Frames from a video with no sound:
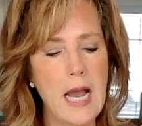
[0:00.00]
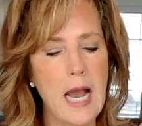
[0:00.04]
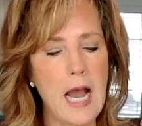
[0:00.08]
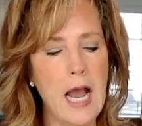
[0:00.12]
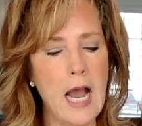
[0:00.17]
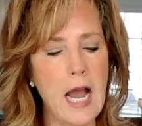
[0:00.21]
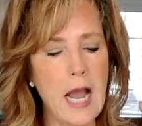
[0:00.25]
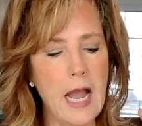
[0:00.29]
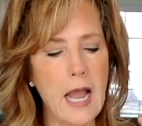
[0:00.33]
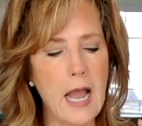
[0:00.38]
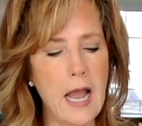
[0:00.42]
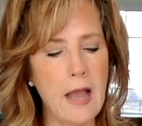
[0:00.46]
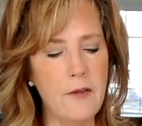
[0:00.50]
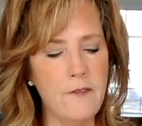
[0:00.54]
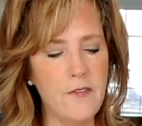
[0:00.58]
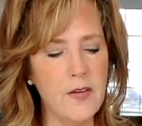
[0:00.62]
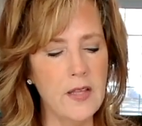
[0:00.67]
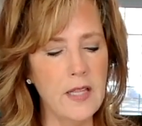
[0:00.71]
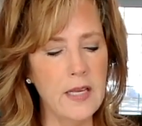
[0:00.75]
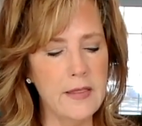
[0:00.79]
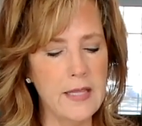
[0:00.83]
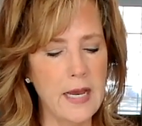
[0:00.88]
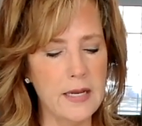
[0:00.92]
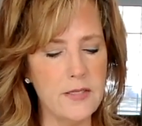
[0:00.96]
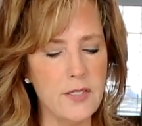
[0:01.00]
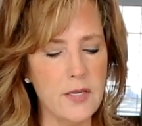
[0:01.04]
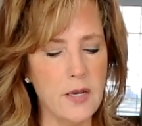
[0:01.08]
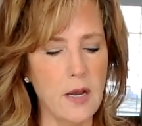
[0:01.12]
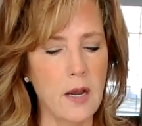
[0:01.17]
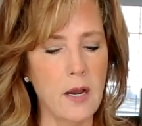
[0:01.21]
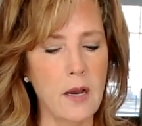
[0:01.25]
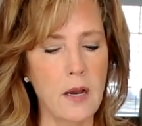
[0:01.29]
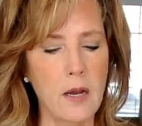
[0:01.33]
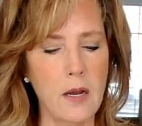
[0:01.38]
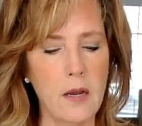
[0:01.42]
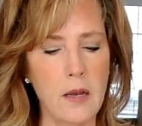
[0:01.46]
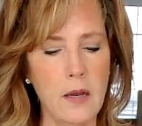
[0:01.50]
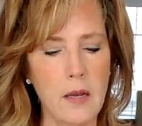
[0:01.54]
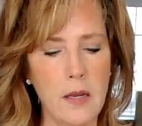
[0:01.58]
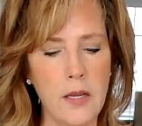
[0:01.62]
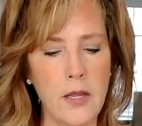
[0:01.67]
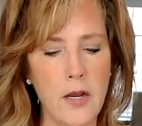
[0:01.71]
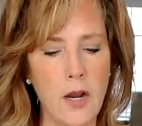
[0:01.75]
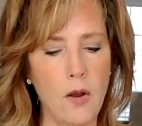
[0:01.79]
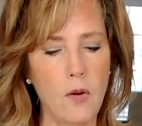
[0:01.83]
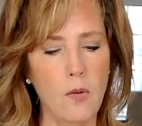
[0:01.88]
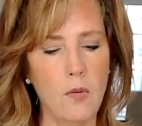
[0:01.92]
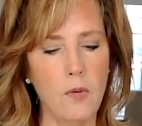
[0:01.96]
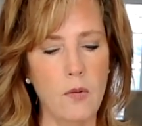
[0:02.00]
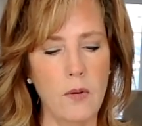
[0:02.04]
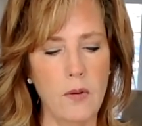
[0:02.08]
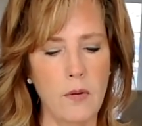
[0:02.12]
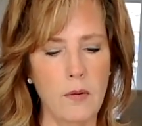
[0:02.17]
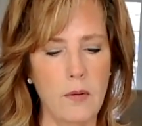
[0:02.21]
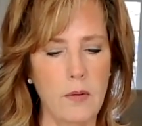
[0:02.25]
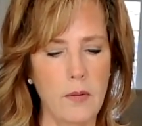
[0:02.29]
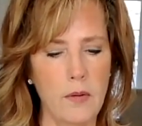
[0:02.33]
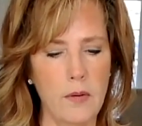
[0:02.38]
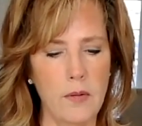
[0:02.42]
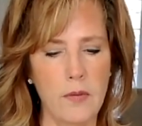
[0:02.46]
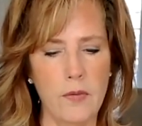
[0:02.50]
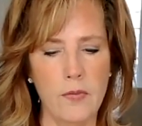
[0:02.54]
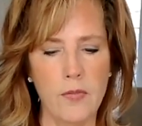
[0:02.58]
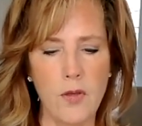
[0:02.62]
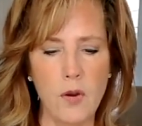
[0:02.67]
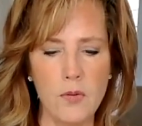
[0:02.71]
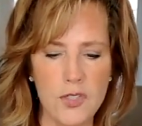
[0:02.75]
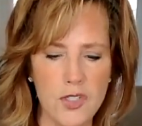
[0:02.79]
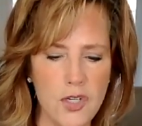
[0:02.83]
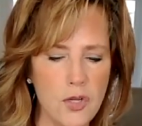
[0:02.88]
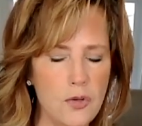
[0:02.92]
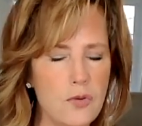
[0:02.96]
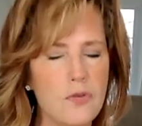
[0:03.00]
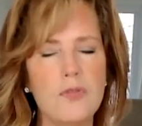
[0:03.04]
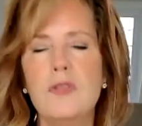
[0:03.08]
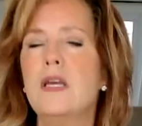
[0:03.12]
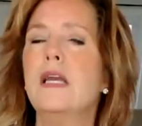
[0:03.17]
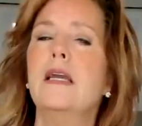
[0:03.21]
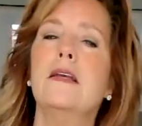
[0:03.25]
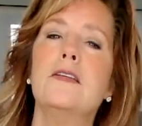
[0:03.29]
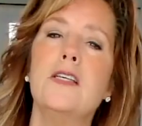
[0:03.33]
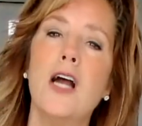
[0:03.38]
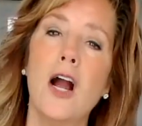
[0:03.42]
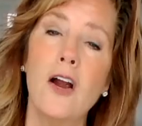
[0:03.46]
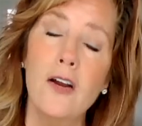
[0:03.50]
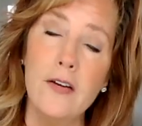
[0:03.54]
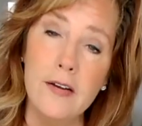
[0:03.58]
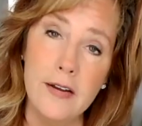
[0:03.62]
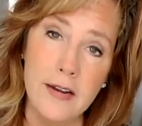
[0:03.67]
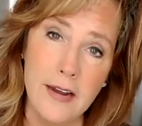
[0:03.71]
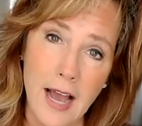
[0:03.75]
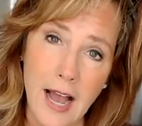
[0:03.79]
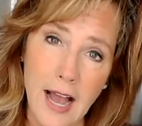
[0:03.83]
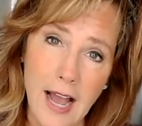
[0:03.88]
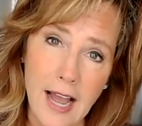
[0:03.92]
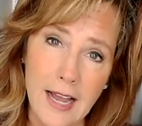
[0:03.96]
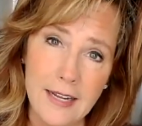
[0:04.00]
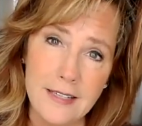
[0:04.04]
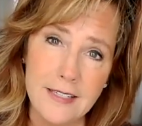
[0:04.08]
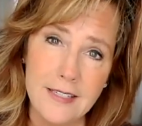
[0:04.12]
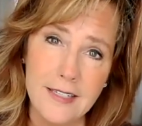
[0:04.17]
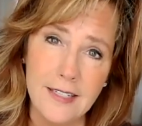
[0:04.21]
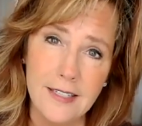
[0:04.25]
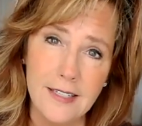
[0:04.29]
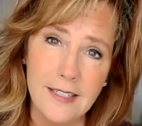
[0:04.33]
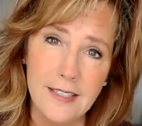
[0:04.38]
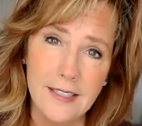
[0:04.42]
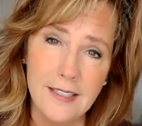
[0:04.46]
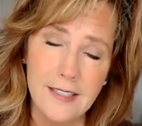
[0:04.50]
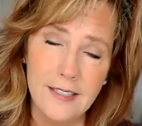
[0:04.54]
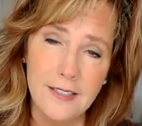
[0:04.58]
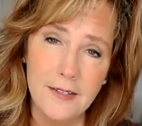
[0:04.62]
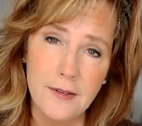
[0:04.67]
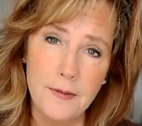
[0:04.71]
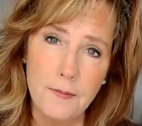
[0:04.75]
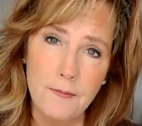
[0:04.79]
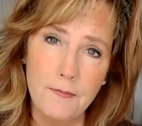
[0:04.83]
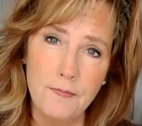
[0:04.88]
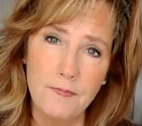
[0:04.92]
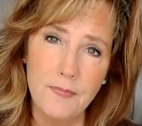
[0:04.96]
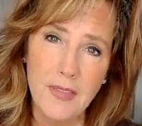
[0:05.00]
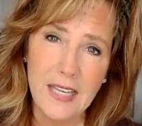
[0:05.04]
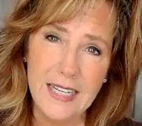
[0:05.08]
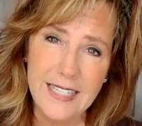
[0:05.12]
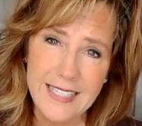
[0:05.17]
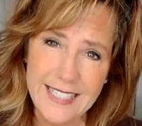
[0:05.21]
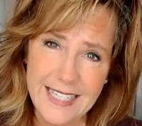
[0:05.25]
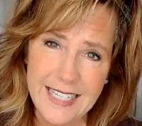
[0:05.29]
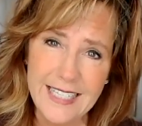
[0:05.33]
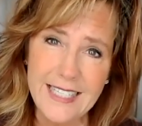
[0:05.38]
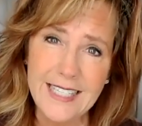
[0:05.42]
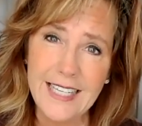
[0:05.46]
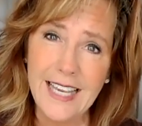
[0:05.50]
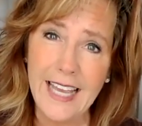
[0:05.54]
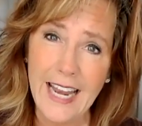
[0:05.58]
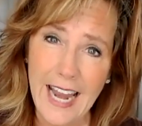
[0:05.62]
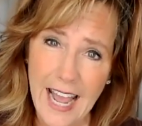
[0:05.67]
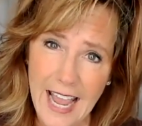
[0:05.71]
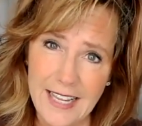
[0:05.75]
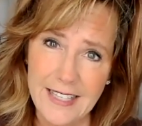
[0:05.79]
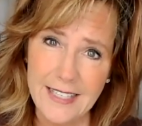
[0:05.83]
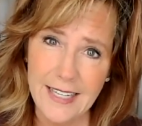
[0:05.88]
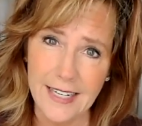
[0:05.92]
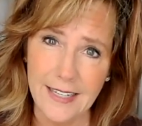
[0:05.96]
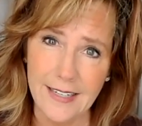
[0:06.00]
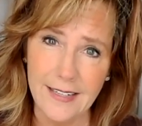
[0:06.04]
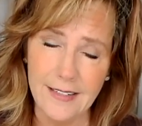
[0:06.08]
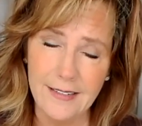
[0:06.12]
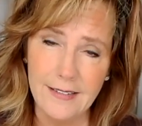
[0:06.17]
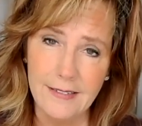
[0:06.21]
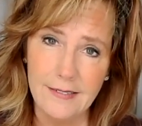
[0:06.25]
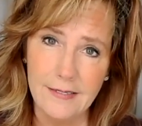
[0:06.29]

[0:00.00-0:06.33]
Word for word: I i feel like that's uh you know those two things are not disconnected